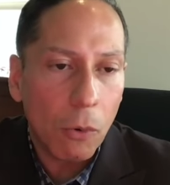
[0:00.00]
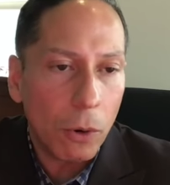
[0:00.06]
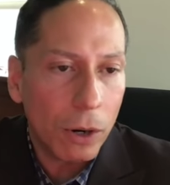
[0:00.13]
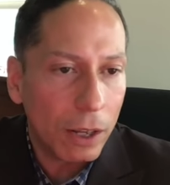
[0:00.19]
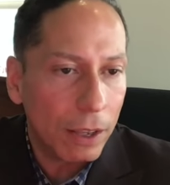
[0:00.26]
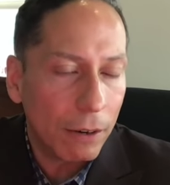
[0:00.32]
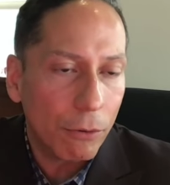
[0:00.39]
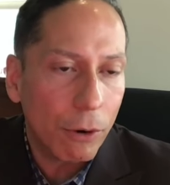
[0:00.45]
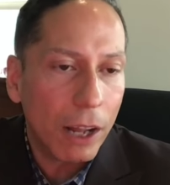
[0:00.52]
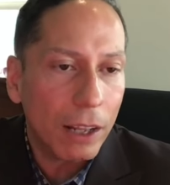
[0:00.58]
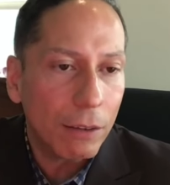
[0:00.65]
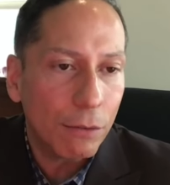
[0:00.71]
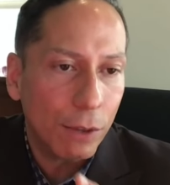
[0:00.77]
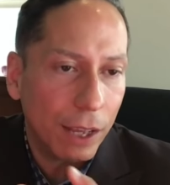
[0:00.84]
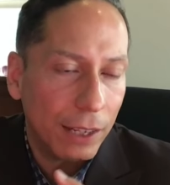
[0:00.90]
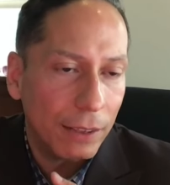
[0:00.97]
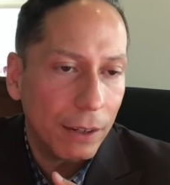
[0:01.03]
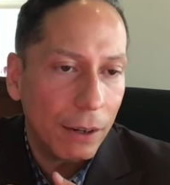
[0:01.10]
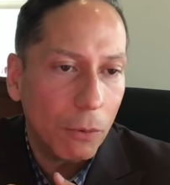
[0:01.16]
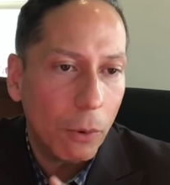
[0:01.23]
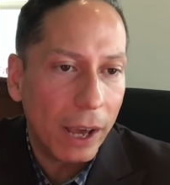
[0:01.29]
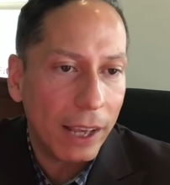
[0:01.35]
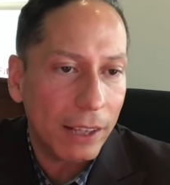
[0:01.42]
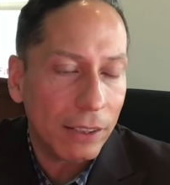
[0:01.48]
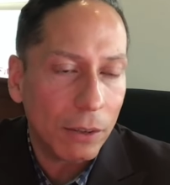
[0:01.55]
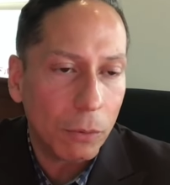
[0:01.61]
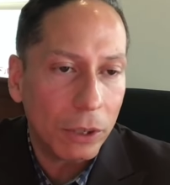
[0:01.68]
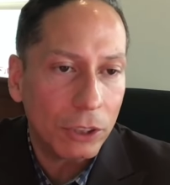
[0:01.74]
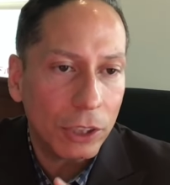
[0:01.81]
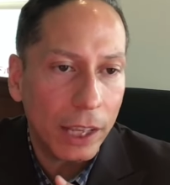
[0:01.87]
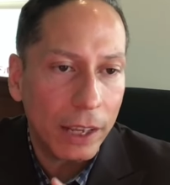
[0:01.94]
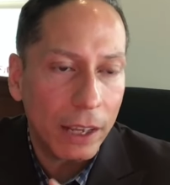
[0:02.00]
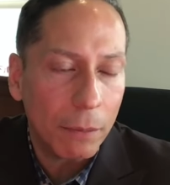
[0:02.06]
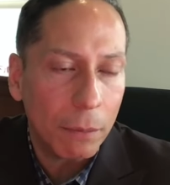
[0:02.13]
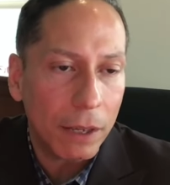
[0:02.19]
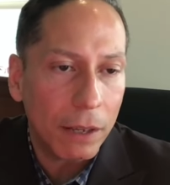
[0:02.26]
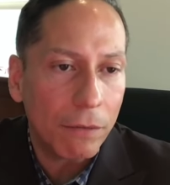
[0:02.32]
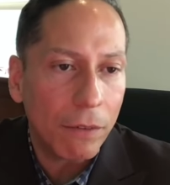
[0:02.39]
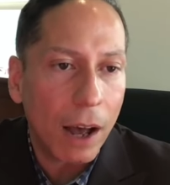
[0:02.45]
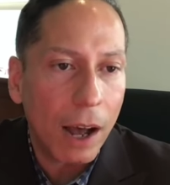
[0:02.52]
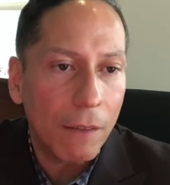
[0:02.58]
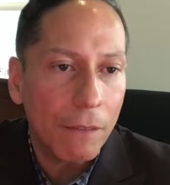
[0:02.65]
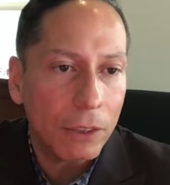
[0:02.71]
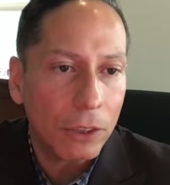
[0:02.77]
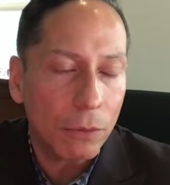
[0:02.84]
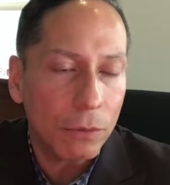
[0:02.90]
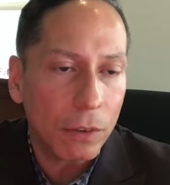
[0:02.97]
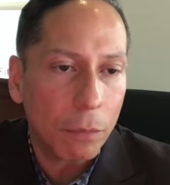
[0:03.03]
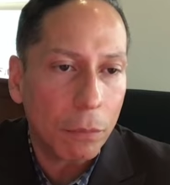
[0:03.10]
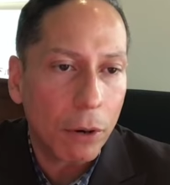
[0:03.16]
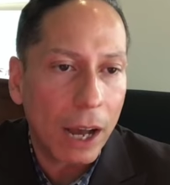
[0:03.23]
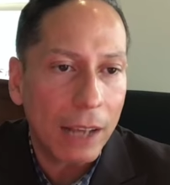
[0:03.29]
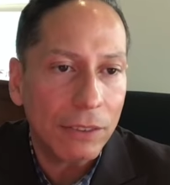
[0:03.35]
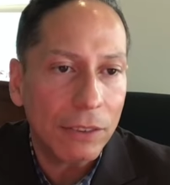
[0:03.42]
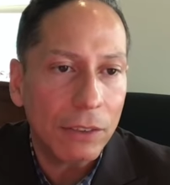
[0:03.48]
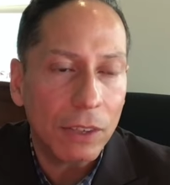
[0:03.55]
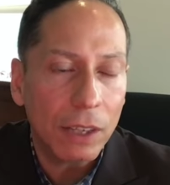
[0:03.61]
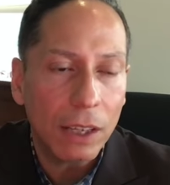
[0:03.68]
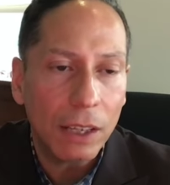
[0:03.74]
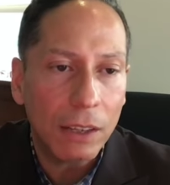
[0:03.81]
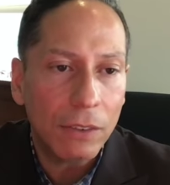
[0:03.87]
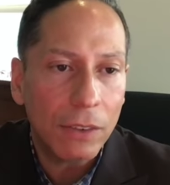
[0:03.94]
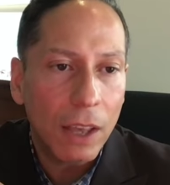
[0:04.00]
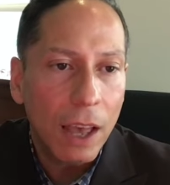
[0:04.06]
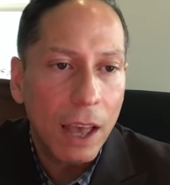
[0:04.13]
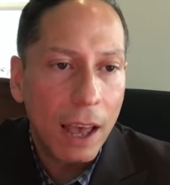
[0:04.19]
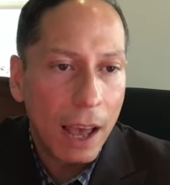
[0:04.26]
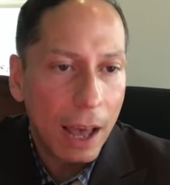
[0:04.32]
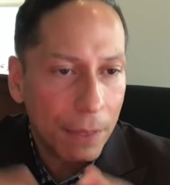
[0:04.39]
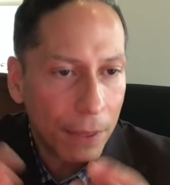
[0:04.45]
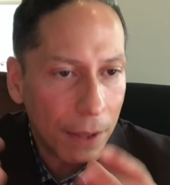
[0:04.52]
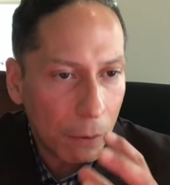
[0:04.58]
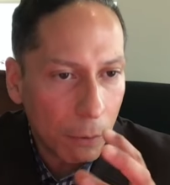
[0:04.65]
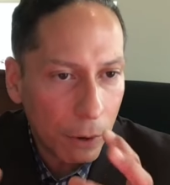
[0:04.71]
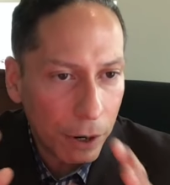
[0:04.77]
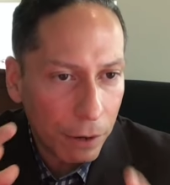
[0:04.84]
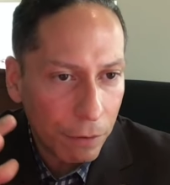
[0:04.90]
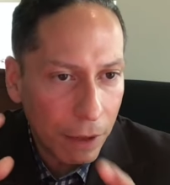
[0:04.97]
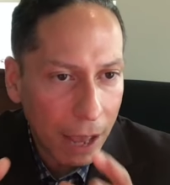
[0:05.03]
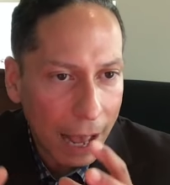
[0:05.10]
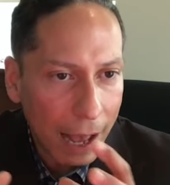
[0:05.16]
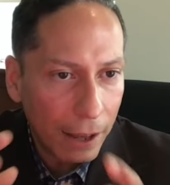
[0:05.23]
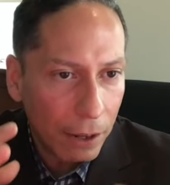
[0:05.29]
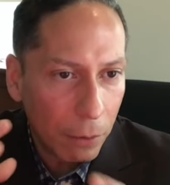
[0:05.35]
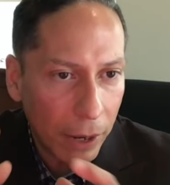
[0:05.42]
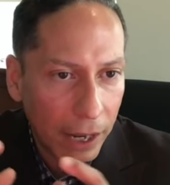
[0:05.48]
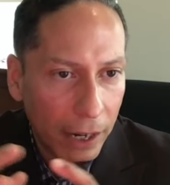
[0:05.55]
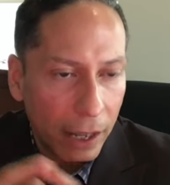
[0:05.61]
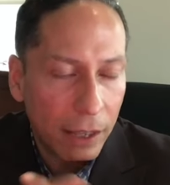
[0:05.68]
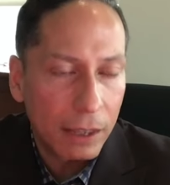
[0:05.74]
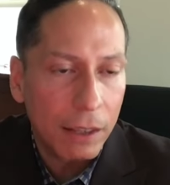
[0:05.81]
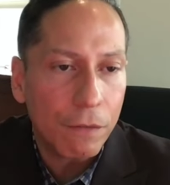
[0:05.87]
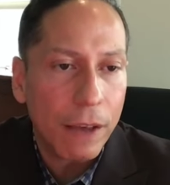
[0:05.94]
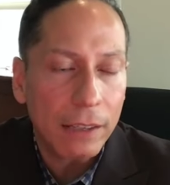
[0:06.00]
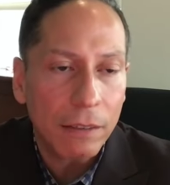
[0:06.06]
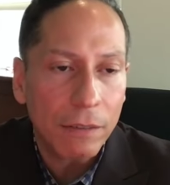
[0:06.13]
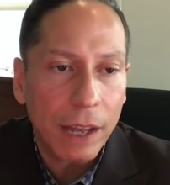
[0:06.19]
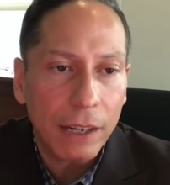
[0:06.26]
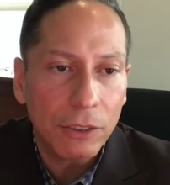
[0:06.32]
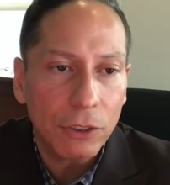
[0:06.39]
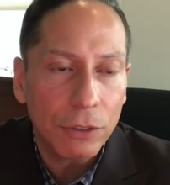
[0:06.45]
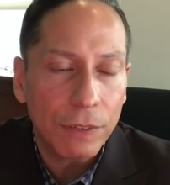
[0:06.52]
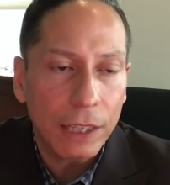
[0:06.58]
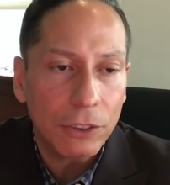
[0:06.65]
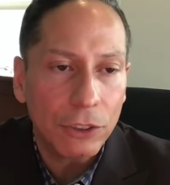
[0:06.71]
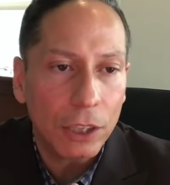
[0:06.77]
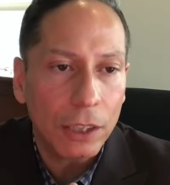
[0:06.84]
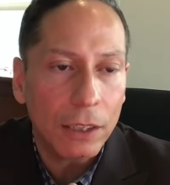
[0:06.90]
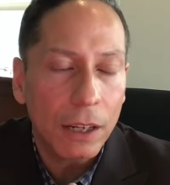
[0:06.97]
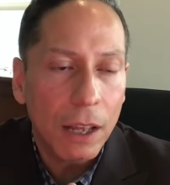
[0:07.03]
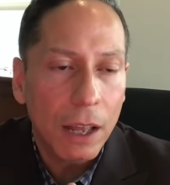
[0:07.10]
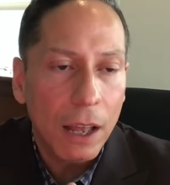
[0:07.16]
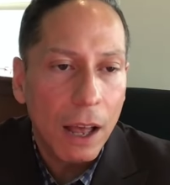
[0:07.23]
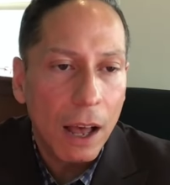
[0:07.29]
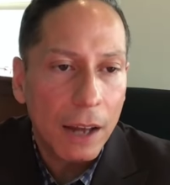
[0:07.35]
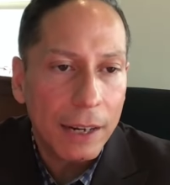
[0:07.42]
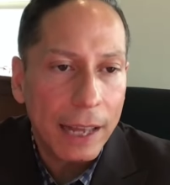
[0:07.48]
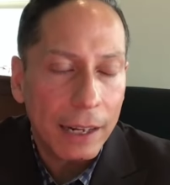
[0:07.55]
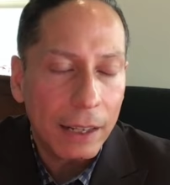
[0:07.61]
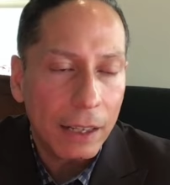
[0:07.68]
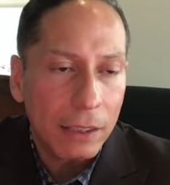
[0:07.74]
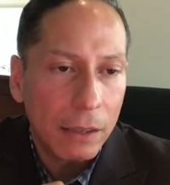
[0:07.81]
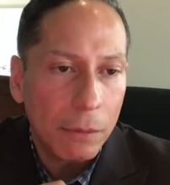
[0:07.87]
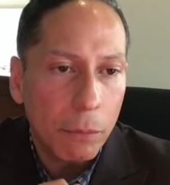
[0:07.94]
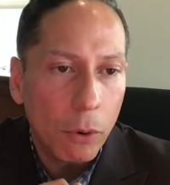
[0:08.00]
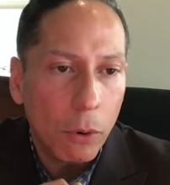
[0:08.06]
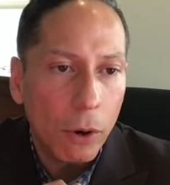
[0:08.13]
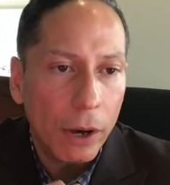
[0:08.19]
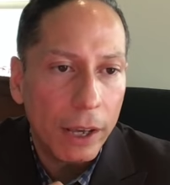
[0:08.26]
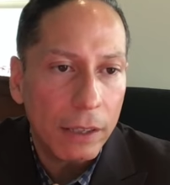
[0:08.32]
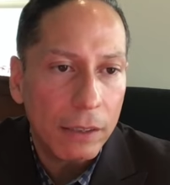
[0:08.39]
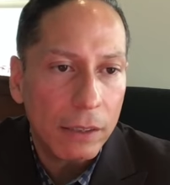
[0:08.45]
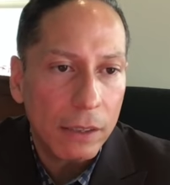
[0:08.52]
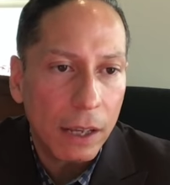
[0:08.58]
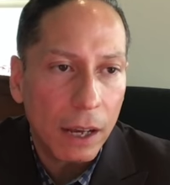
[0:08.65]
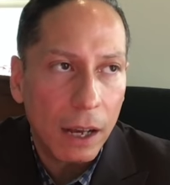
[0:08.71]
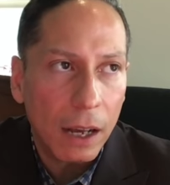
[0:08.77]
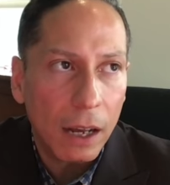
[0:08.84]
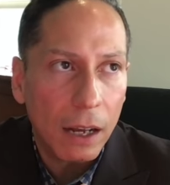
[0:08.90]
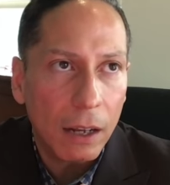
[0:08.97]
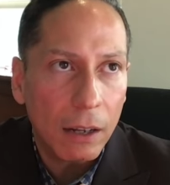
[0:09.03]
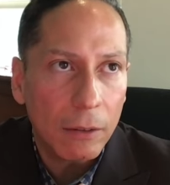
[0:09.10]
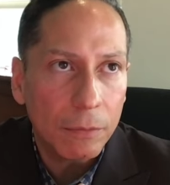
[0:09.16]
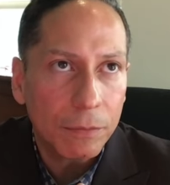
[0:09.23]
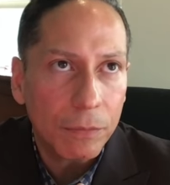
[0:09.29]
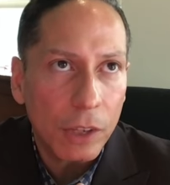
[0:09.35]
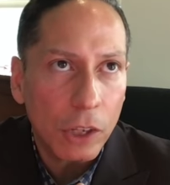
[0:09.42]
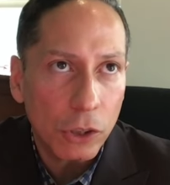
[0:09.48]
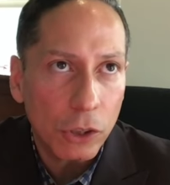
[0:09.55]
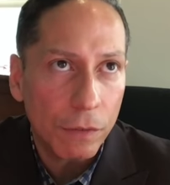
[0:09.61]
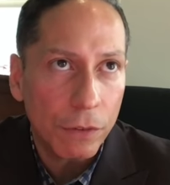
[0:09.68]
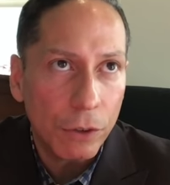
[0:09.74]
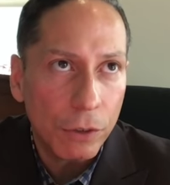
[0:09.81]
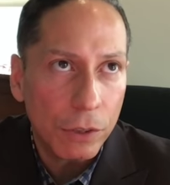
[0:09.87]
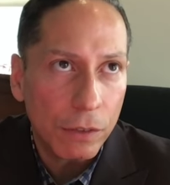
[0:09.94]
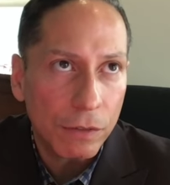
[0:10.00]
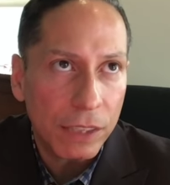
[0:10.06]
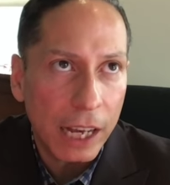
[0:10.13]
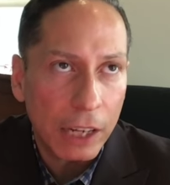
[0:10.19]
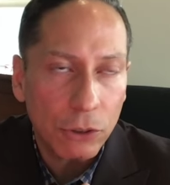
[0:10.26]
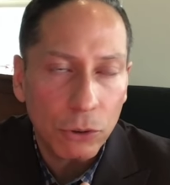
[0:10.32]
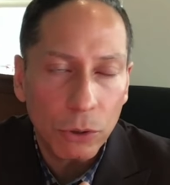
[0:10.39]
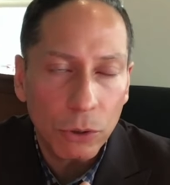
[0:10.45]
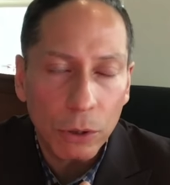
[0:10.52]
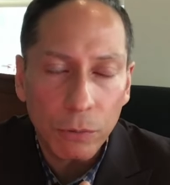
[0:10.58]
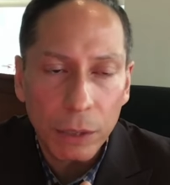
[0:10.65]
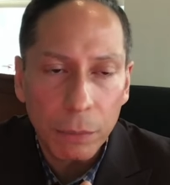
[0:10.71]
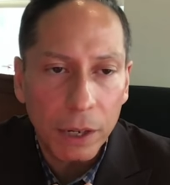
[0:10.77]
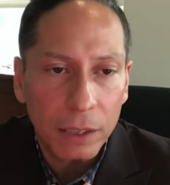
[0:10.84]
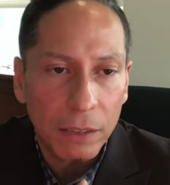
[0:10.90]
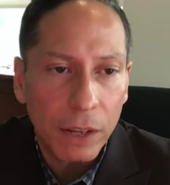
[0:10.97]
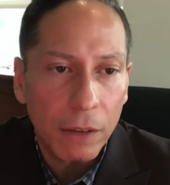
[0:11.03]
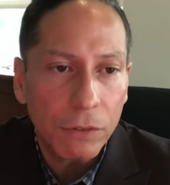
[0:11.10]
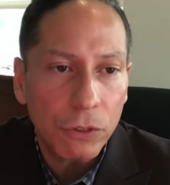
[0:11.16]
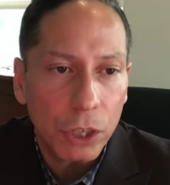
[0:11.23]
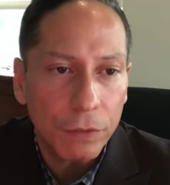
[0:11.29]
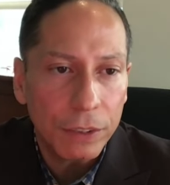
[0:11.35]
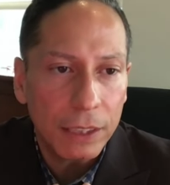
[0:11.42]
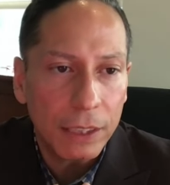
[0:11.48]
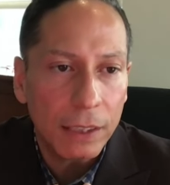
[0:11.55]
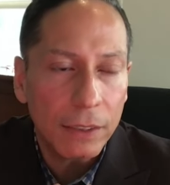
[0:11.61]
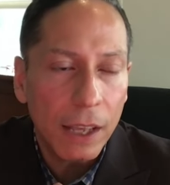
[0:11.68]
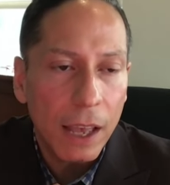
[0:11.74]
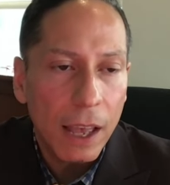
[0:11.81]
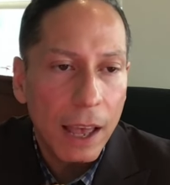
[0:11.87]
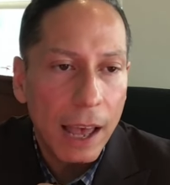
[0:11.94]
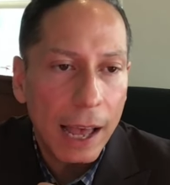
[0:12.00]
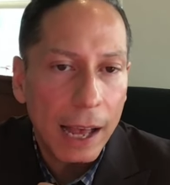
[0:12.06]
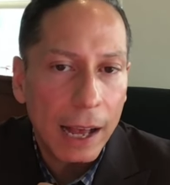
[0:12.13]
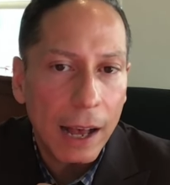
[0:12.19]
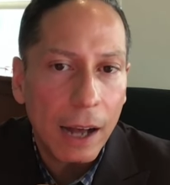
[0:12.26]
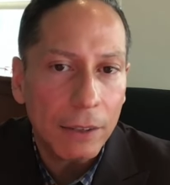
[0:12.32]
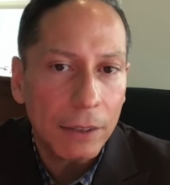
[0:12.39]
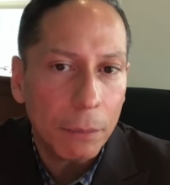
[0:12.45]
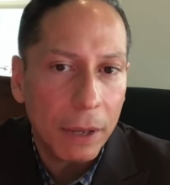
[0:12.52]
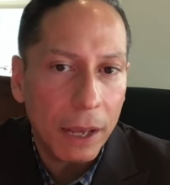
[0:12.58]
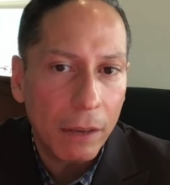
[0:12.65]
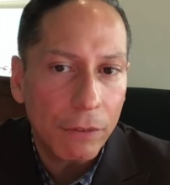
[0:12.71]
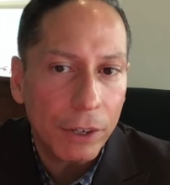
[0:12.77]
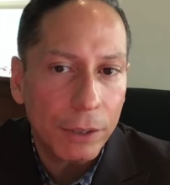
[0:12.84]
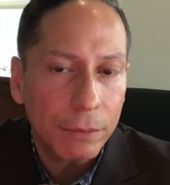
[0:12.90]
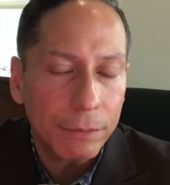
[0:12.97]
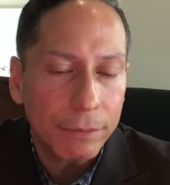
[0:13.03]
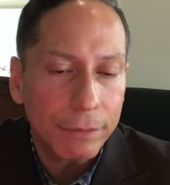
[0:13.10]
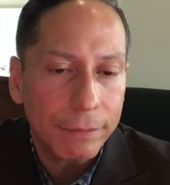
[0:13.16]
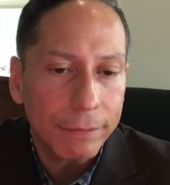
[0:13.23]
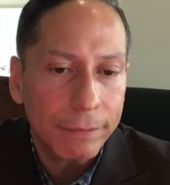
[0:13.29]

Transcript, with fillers: What are the relevant ways in which they can be involved in terms of processes? And that we're evaluating the effects of that intervention on adolescent boys' uh, sort of use of sexual and reproductive health services and condom behavior.